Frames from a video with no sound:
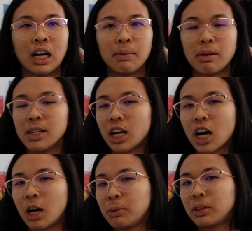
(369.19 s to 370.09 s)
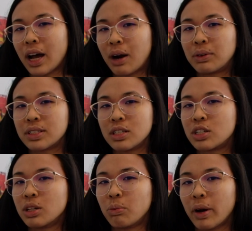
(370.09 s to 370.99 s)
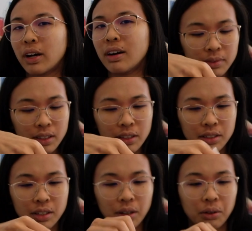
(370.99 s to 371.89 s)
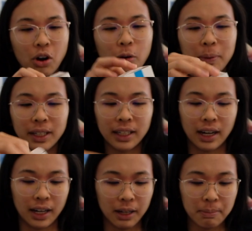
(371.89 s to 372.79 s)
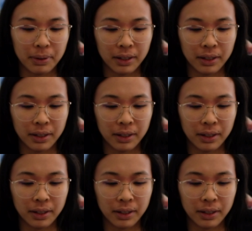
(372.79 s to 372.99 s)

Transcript: maybe a couple of hours into the wear. So opening it up,